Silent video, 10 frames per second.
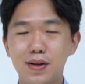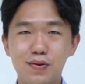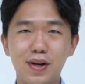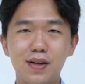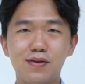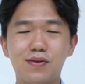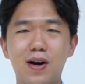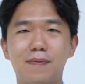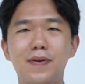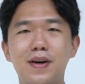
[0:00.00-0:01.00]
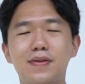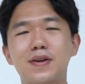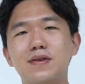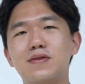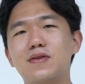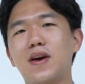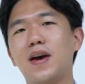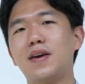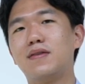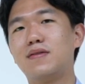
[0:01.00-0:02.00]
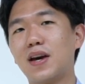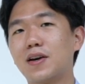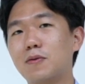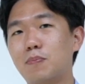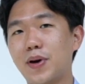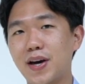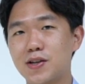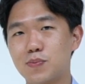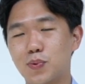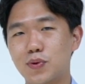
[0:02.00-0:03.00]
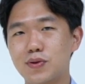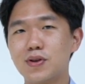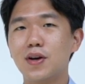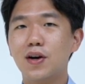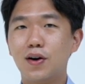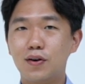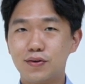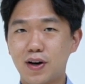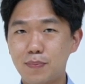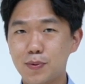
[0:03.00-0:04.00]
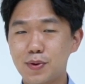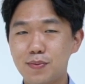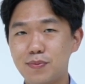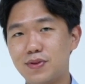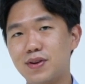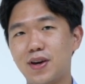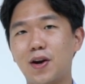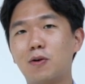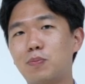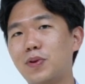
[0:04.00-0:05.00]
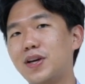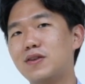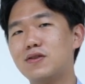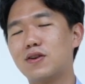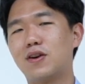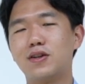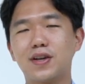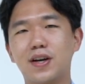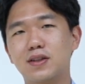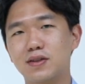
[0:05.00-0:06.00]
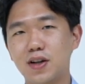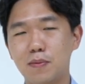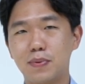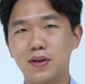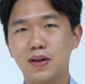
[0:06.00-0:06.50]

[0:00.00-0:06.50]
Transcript: In today's graphic, there's a deck of passports. On top of it, the airplanes are tangled up.